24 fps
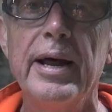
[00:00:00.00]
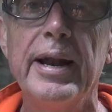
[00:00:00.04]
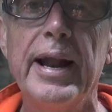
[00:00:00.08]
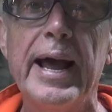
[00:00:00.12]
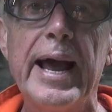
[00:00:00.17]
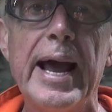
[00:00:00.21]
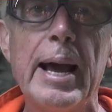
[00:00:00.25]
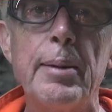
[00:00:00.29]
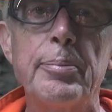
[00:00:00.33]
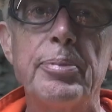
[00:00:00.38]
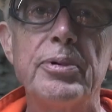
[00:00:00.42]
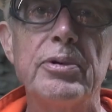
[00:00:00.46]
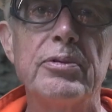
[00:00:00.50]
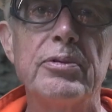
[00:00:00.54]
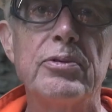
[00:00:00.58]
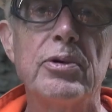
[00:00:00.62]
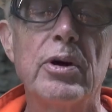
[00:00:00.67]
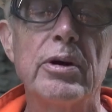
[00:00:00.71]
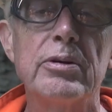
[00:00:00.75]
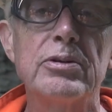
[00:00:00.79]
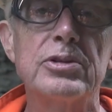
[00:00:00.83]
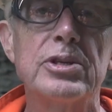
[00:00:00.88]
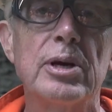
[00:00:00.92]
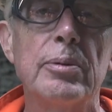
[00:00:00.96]
an app you've
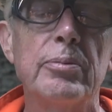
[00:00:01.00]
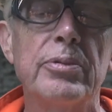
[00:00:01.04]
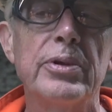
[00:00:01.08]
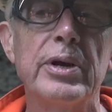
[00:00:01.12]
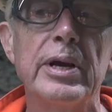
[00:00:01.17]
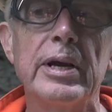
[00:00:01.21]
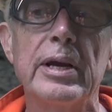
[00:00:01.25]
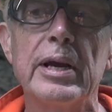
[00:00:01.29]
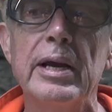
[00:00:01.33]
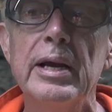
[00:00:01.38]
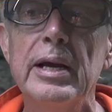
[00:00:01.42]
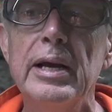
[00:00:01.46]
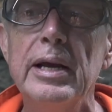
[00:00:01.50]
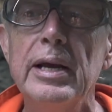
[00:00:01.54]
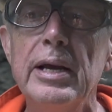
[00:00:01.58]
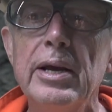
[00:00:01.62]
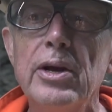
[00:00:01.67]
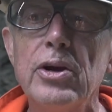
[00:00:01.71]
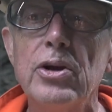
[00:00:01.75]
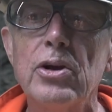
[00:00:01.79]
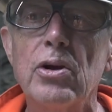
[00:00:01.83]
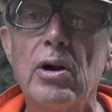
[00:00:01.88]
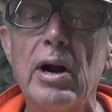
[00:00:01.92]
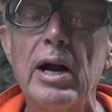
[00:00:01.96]
got or something,
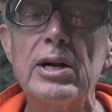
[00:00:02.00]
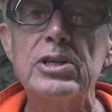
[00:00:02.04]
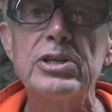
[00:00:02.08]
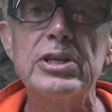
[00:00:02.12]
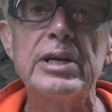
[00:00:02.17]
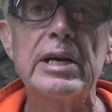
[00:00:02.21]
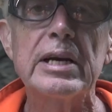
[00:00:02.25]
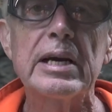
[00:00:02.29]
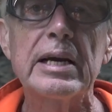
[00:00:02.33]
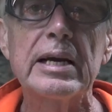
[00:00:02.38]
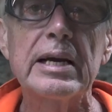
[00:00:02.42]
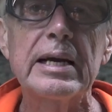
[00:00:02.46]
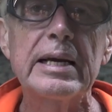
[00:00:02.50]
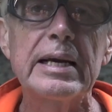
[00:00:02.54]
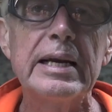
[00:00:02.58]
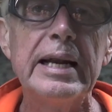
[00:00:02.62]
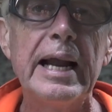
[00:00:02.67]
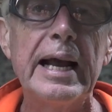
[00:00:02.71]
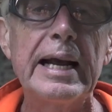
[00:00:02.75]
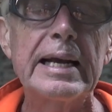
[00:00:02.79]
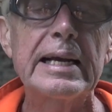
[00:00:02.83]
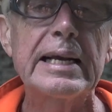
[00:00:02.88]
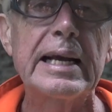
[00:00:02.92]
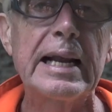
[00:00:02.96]
you're actually
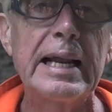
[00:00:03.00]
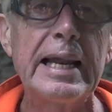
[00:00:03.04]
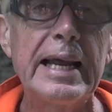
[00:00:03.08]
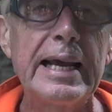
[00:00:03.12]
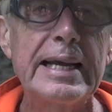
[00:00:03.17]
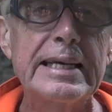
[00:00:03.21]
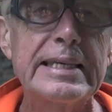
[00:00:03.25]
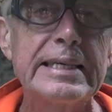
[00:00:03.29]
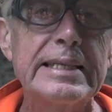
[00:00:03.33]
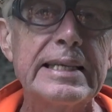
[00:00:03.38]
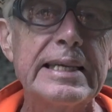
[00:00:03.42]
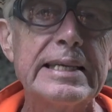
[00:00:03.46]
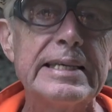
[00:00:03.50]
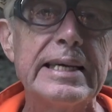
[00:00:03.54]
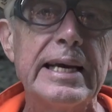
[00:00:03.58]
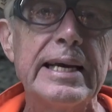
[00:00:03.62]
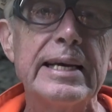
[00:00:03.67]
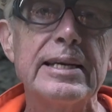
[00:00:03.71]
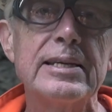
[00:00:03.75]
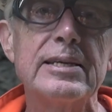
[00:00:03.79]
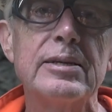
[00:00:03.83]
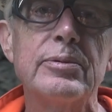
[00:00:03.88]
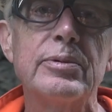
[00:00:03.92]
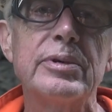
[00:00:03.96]
collecting the
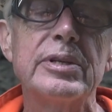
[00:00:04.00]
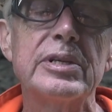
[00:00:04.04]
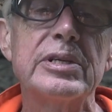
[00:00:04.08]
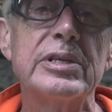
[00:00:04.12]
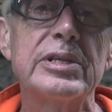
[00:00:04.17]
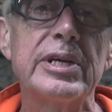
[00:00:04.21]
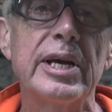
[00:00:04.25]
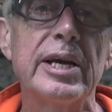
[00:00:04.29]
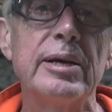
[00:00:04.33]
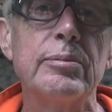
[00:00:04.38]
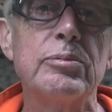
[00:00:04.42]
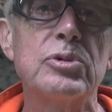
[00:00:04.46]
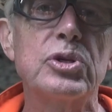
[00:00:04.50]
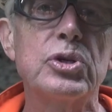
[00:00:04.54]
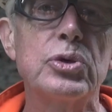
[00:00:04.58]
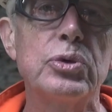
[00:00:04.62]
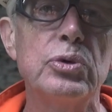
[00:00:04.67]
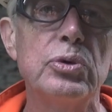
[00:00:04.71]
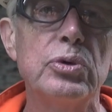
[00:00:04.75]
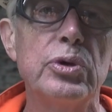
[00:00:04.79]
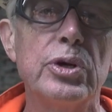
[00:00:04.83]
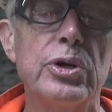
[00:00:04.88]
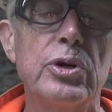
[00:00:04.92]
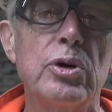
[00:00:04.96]
data with the same
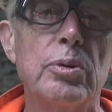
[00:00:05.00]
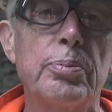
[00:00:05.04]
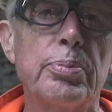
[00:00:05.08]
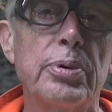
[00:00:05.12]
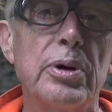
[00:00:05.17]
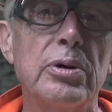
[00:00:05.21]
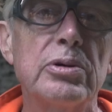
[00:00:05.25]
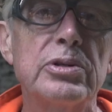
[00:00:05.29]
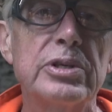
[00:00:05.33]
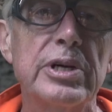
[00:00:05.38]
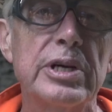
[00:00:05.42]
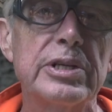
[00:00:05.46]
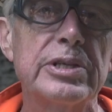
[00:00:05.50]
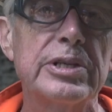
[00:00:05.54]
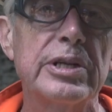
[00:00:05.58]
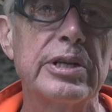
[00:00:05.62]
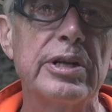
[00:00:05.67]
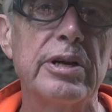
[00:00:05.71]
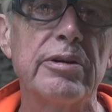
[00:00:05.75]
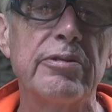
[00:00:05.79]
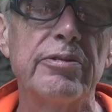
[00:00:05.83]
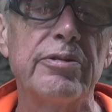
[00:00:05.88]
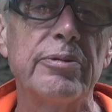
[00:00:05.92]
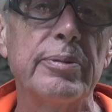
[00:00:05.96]
tool that you're processing
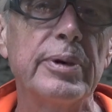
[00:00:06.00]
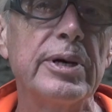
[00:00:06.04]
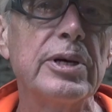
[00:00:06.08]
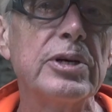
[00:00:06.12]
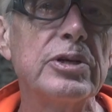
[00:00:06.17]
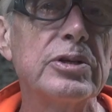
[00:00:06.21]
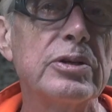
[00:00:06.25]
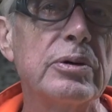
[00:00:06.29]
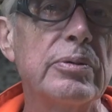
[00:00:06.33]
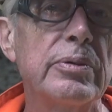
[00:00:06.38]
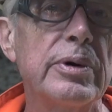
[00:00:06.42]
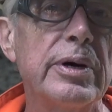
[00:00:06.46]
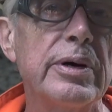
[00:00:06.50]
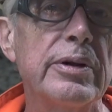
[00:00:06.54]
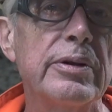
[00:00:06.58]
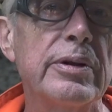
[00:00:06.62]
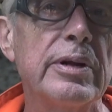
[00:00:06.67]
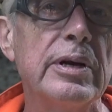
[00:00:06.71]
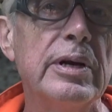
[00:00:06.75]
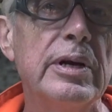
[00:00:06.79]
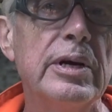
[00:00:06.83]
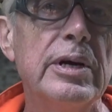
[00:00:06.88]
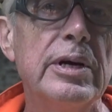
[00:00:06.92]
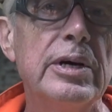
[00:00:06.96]
the information
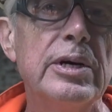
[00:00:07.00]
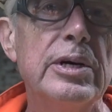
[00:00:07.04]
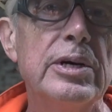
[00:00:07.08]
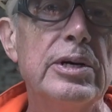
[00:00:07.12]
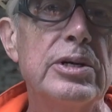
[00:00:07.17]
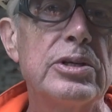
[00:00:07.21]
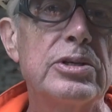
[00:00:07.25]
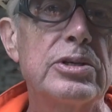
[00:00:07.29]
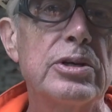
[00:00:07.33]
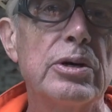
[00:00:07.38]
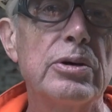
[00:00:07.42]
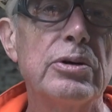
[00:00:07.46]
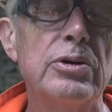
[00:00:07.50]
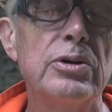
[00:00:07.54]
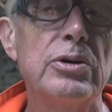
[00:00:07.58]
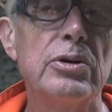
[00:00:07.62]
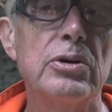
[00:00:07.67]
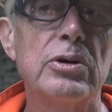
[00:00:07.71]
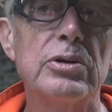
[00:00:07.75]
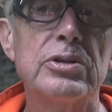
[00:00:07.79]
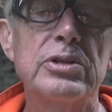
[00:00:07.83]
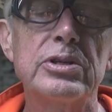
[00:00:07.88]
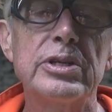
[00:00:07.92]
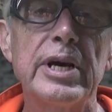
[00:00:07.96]
with. So
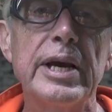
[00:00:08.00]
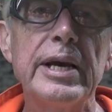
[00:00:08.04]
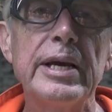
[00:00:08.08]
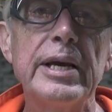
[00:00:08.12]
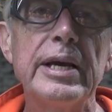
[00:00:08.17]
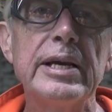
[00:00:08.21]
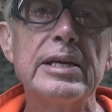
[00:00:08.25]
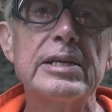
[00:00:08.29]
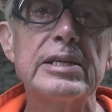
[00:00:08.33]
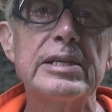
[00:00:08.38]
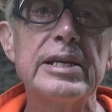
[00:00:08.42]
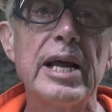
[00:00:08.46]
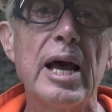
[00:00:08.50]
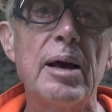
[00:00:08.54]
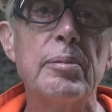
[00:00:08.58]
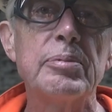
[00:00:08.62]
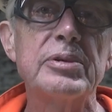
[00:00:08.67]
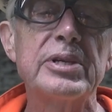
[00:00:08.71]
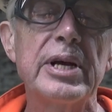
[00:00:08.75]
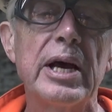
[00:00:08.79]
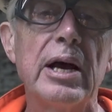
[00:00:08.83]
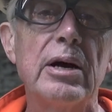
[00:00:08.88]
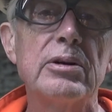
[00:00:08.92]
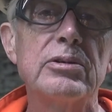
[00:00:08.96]
you're taking
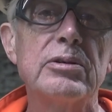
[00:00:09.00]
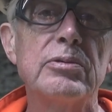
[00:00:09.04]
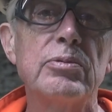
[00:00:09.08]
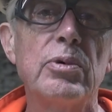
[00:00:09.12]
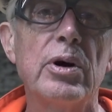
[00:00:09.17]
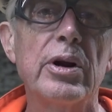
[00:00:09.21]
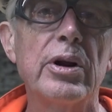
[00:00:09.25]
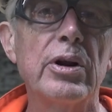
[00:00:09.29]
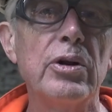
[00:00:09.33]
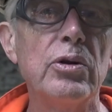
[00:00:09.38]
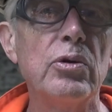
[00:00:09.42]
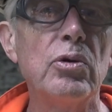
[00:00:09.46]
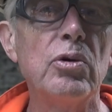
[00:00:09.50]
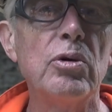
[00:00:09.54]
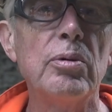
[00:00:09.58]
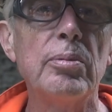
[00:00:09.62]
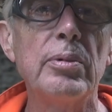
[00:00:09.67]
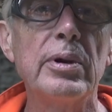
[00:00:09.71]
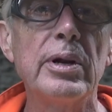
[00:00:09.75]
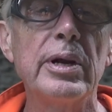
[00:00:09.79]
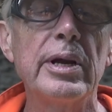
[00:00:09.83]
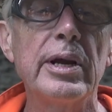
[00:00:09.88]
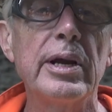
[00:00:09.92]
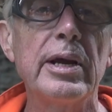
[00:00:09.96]
steps out of what are
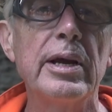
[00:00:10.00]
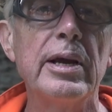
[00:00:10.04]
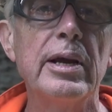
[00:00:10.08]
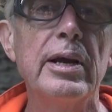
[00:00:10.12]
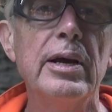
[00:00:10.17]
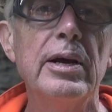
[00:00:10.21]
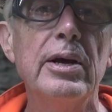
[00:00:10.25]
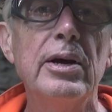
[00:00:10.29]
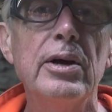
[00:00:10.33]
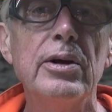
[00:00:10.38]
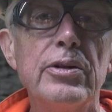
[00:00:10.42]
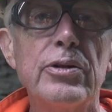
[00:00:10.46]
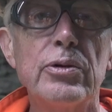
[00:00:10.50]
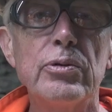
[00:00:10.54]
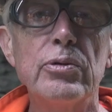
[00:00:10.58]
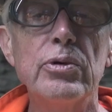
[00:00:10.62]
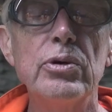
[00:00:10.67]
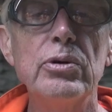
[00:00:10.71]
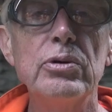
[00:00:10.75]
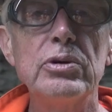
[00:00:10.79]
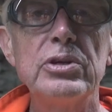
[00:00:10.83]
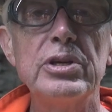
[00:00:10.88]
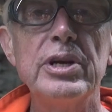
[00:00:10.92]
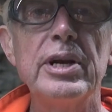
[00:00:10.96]
normally the
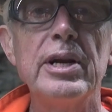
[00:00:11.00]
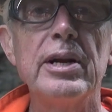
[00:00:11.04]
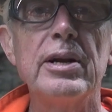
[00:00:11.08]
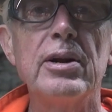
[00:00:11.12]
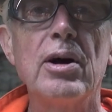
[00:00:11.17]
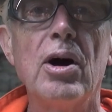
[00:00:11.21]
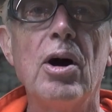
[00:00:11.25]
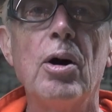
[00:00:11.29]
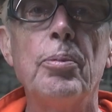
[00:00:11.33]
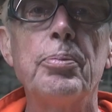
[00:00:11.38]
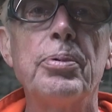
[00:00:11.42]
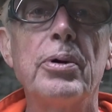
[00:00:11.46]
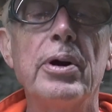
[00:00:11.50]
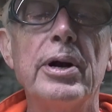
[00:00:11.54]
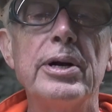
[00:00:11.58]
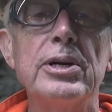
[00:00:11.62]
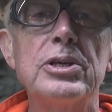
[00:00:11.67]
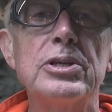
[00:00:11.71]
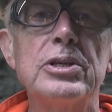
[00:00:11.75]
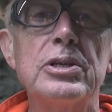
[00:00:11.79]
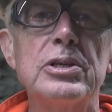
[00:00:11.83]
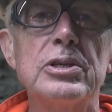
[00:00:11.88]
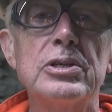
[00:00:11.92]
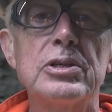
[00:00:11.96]
routine
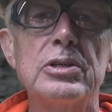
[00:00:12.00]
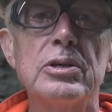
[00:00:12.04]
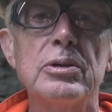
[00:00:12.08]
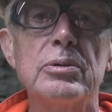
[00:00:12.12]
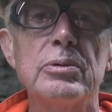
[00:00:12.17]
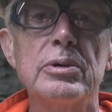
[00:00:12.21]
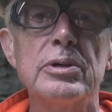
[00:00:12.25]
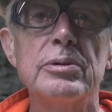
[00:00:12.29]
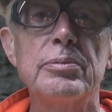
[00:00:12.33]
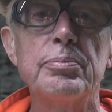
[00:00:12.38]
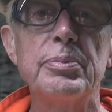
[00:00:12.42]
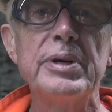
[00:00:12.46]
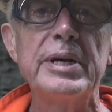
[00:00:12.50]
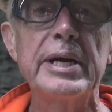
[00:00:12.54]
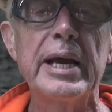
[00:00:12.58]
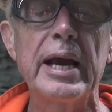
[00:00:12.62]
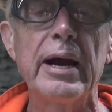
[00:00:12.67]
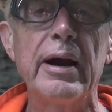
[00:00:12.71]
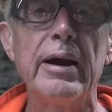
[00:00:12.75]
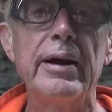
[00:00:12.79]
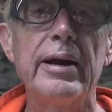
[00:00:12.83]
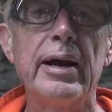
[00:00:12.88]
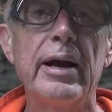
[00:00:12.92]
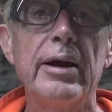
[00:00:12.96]
operations that would be
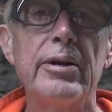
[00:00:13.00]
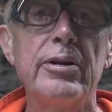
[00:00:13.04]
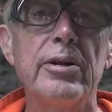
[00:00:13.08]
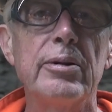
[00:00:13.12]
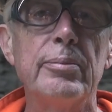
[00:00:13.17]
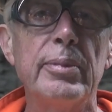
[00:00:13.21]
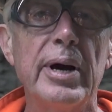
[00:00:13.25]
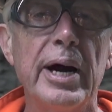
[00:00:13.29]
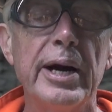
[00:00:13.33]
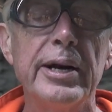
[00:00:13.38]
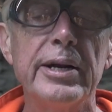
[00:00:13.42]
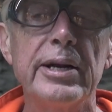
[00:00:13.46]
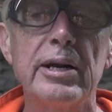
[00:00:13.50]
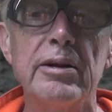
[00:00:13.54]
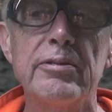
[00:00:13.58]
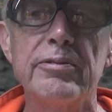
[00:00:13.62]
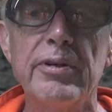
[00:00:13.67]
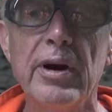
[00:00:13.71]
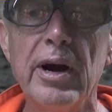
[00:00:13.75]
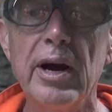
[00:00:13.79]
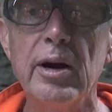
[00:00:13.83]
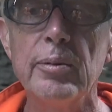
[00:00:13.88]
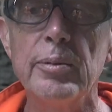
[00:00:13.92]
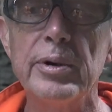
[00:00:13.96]
carried out in the mining
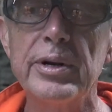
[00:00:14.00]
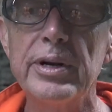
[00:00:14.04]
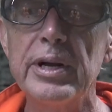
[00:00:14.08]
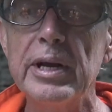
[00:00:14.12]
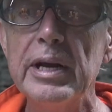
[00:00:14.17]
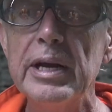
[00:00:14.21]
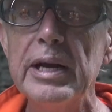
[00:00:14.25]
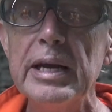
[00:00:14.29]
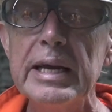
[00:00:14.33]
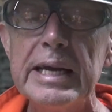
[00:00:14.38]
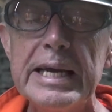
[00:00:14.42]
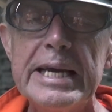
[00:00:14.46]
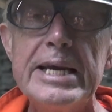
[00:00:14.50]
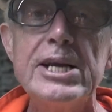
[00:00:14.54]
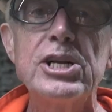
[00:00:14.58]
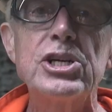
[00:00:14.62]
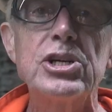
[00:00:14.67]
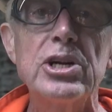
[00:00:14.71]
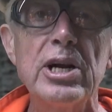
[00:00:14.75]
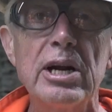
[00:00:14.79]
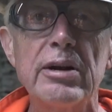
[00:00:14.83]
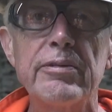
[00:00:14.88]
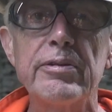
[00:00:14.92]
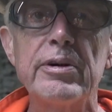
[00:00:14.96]
environment,
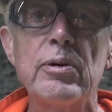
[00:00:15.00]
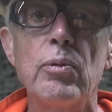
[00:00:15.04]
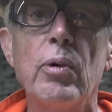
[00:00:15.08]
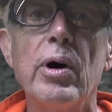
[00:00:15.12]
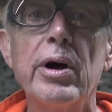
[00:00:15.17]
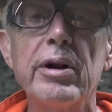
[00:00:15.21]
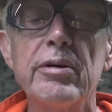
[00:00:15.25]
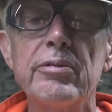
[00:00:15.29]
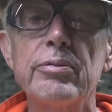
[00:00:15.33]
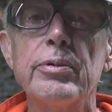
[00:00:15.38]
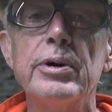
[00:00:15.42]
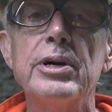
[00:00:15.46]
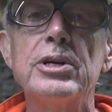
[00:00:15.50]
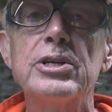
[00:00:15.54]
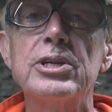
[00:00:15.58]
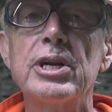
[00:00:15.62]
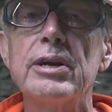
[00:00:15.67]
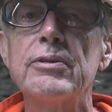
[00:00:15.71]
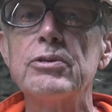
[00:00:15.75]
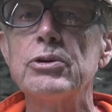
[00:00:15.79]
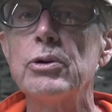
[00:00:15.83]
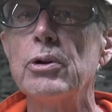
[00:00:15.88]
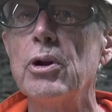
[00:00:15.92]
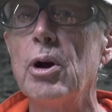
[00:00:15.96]
each and every one of which
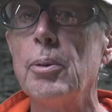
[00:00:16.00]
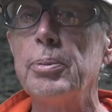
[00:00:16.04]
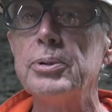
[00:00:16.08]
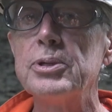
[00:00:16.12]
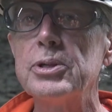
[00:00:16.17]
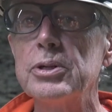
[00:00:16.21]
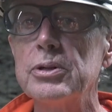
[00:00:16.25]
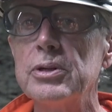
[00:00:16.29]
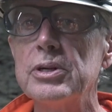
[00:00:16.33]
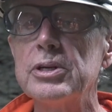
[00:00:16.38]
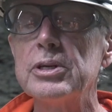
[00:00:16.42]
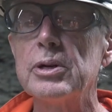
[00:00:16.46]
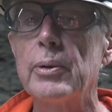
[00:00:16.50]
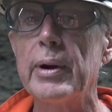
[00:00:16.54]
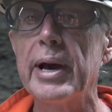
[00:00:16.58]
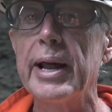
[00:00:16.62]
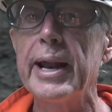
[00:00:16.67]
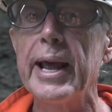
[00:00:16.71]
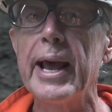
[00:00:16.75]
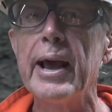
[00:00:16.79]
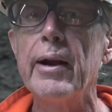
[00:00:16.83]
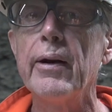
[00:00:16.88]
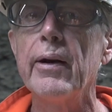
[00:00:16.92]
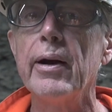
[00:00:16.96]
gives you an opportunity to
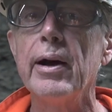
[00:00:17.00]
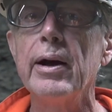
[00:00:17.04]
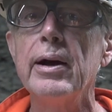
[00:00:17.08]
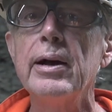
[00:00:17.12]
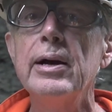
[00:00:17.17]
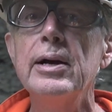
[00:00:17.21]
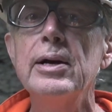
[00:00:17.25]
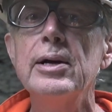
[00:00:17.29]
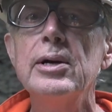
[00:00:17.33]
add error.